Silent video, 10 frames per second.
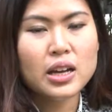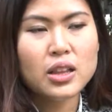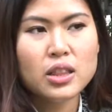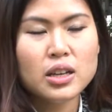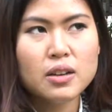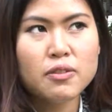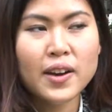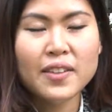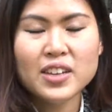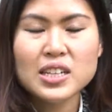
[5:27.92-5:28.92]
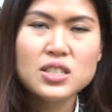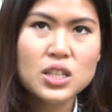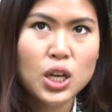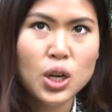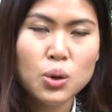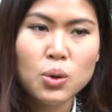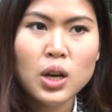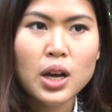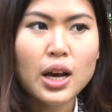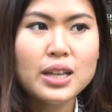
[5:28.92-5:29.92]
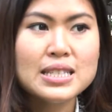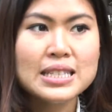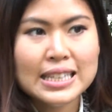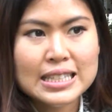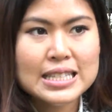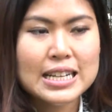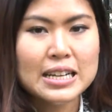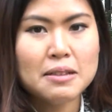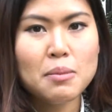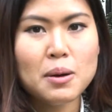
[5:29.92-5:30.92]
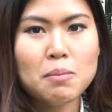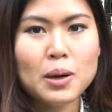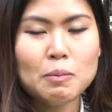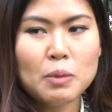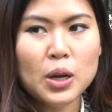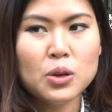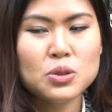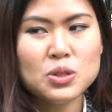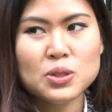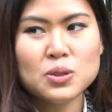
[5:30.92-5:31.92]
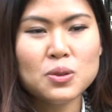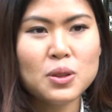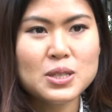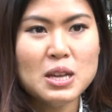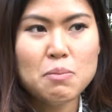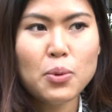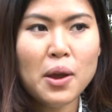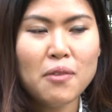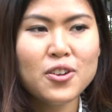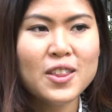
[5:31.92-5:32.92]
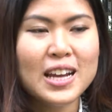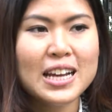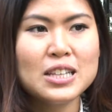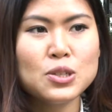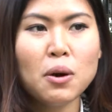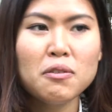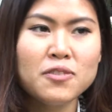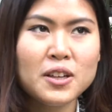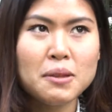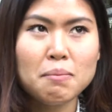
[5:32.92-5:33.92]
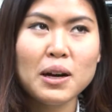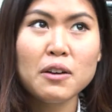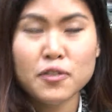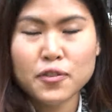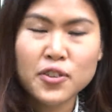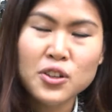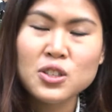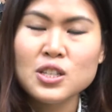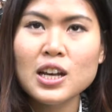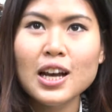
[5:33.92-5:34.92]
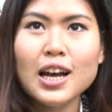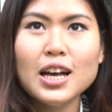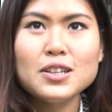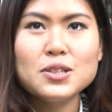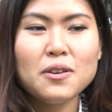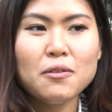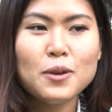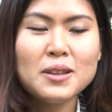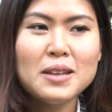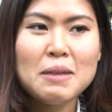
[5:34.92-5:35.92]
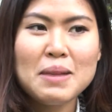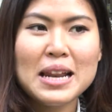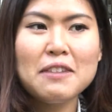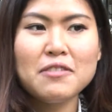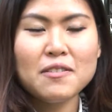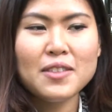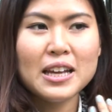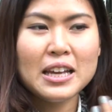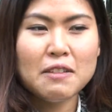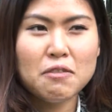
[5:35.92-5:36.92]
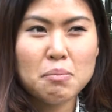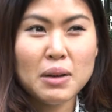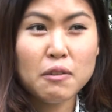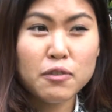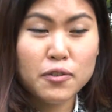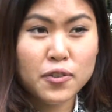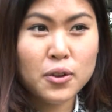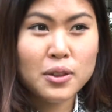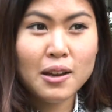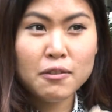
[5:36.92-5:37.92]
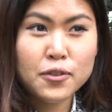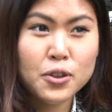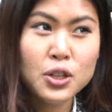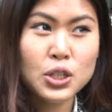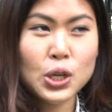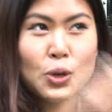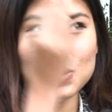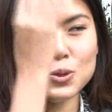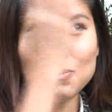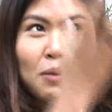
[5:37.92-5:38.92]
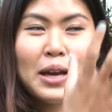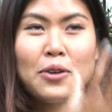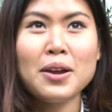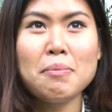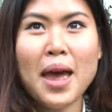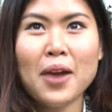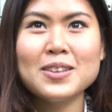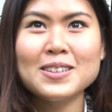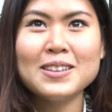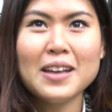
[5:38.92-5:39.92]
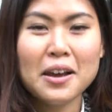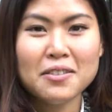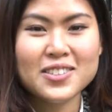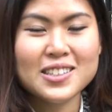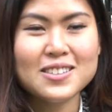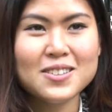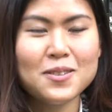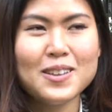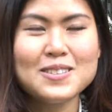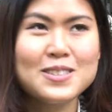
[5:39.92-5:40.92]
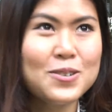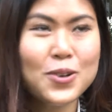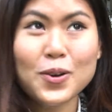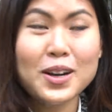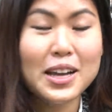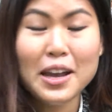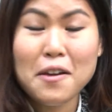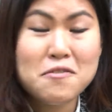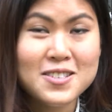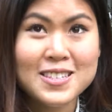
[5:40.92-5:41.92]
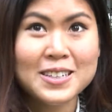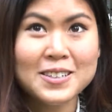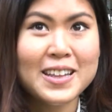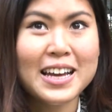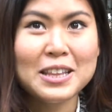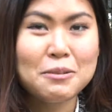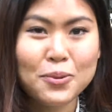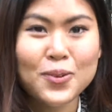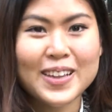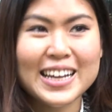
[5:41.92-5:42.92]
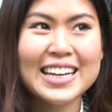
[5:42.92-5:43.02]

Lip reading: I think 5 years ago, and since then my mom go to the temple every day to offer the monk for food. So even they believe if they give the monk for food, that food gonna go to my grandparent in the heaven. So that's still going like every single day in the morning.